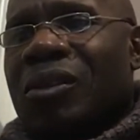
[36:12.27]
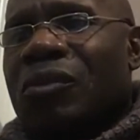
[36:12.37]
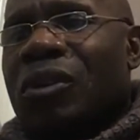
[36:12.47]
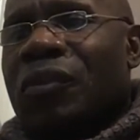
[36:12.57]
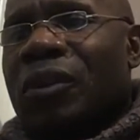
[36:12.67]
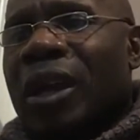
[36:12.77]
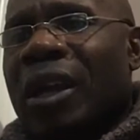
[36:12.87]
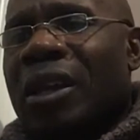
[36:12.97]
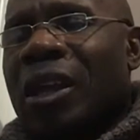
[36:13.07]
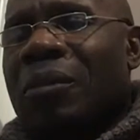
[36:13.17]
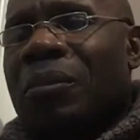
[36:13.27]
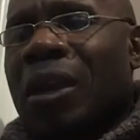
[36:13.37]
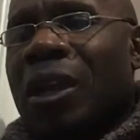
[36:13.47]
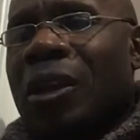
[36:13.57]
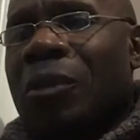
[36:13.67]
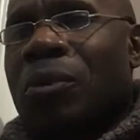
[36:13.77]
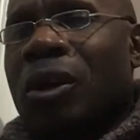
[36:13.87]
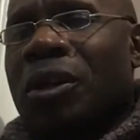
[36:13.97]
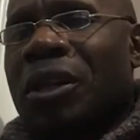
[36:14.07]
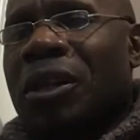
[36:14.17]
the river had a, a, a
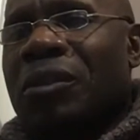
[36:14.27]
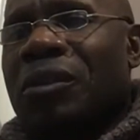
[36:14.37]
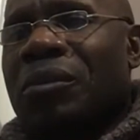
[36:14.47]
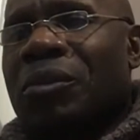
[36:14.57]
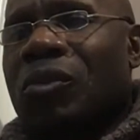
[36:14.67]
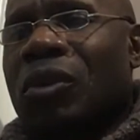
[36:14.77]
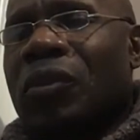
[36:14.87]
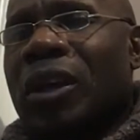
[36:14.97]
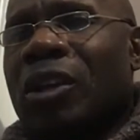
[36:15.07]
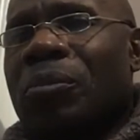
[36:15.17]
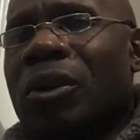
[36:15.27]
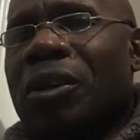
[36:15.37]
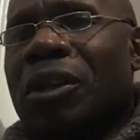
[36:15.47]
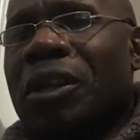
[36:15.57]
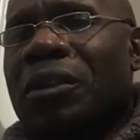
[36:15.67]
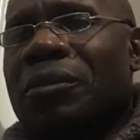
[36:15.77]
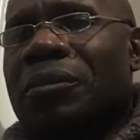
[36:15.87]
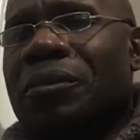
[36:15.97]
part in it. The river had a part in it.